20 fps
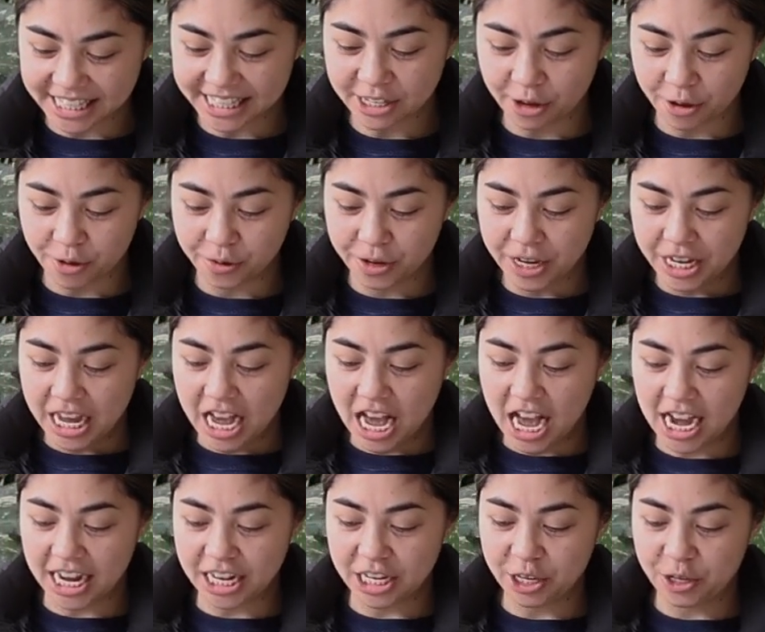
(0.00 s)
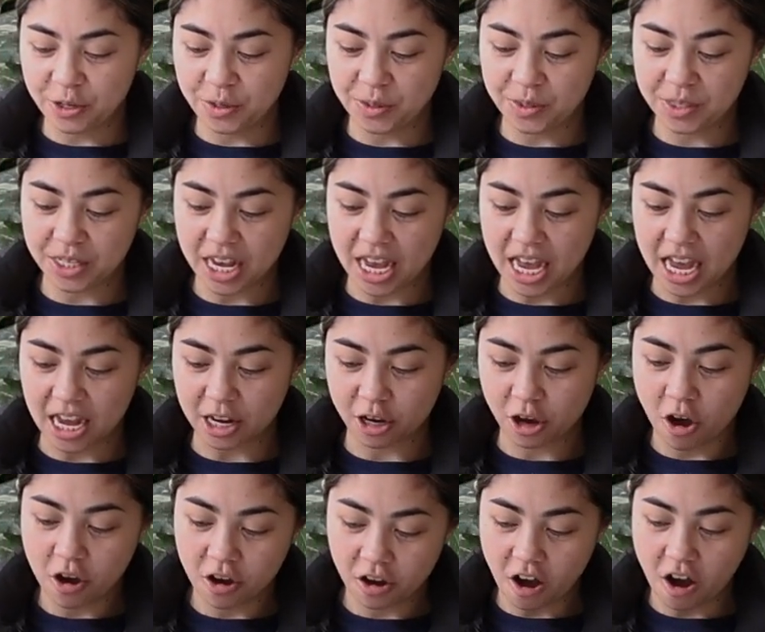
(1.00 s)
So I use
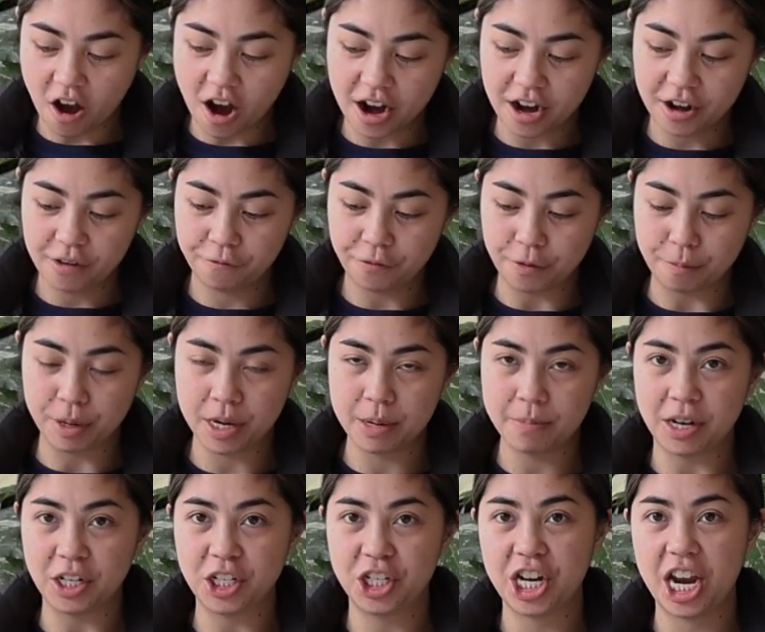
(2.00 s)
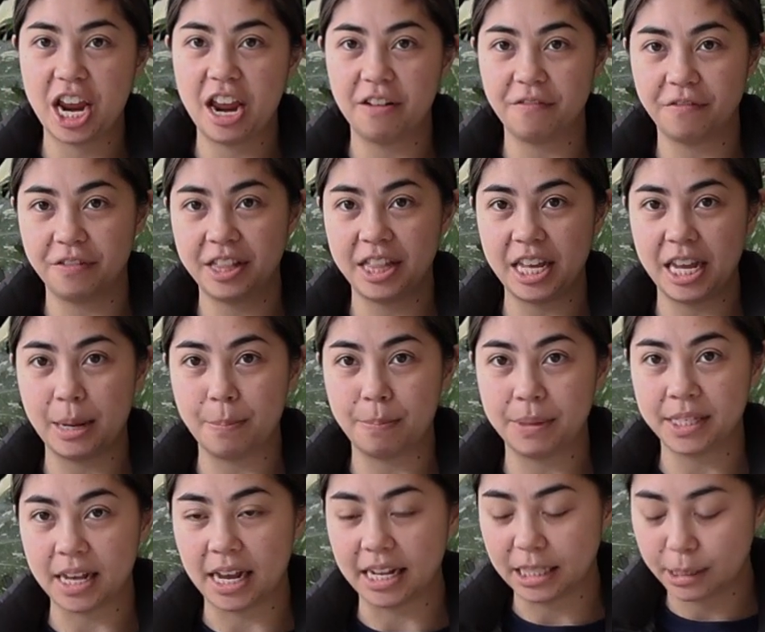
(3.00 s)
Conguard for pretty much everything
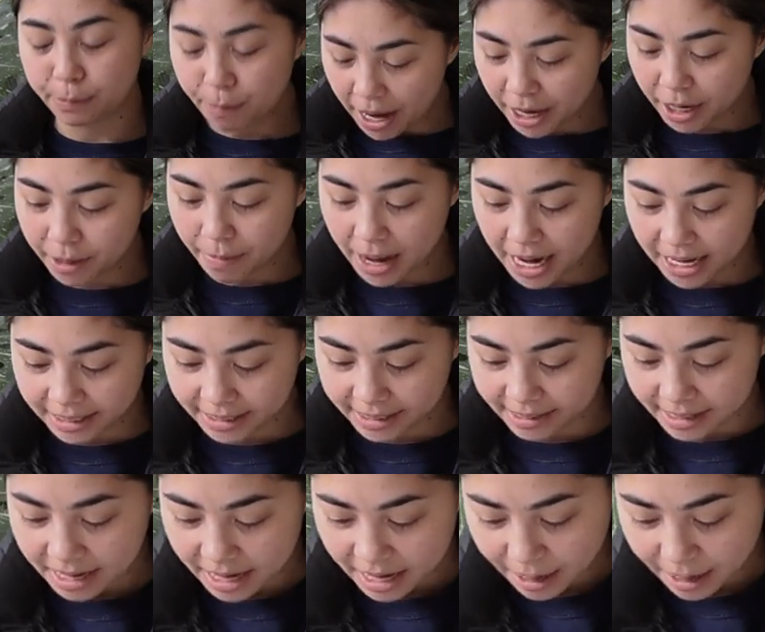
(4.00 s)
besides spider mites,